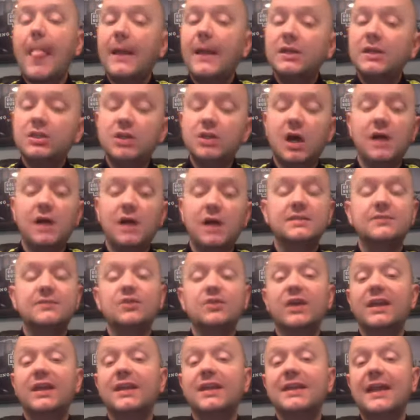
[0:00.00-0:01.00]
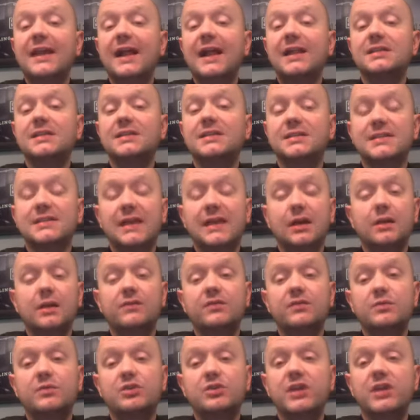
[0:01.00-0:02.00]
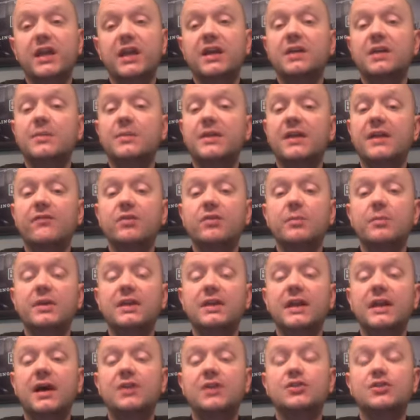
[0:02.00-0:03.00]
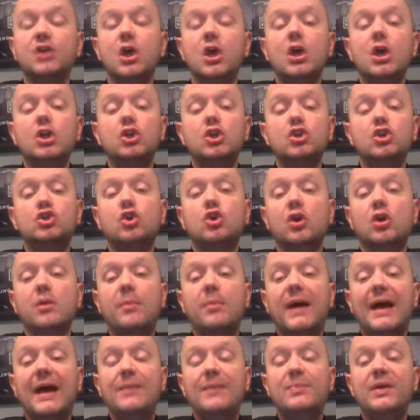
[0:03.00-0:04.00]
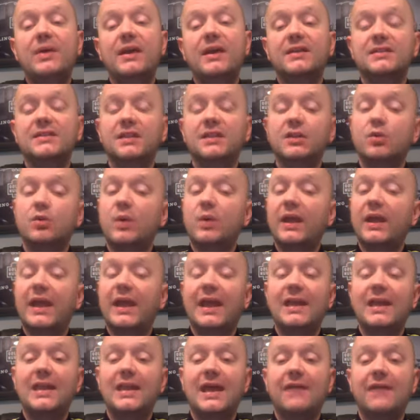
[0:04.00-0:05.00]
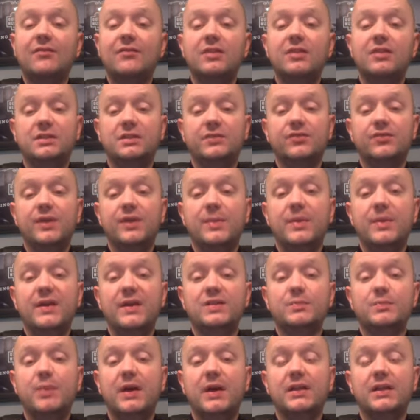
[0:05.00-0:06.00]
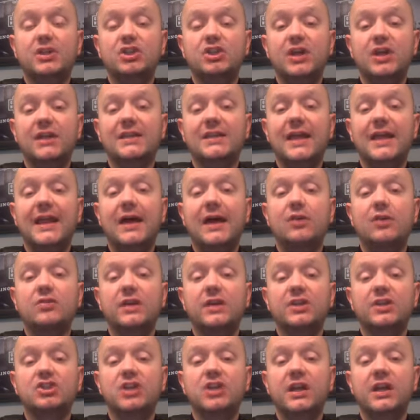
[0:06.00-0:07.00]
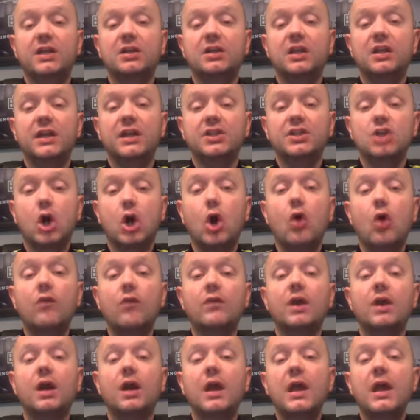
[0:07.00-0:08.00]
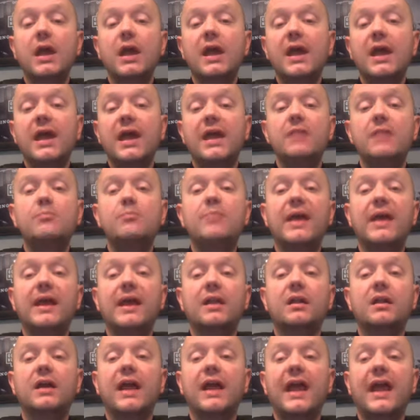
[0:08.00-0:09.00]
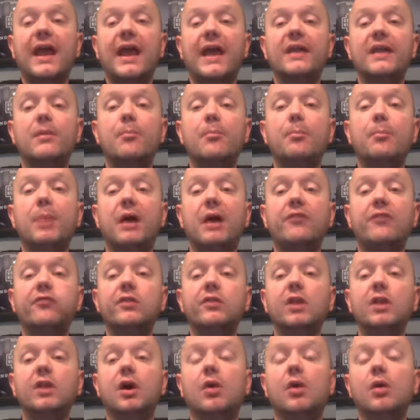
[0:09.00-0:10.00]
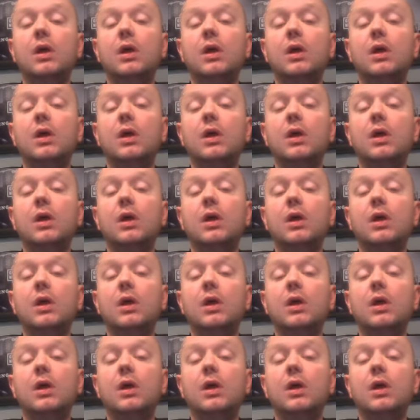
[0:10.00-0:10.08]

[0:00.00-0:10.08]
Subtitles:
Tons of great analysis, not only from Shaker, but everybody else. Just go to Buy Picks, and in the right-hand nav, click the Free Picks button to check that out. Greg Shaker likes over in Baylor and Buffalo.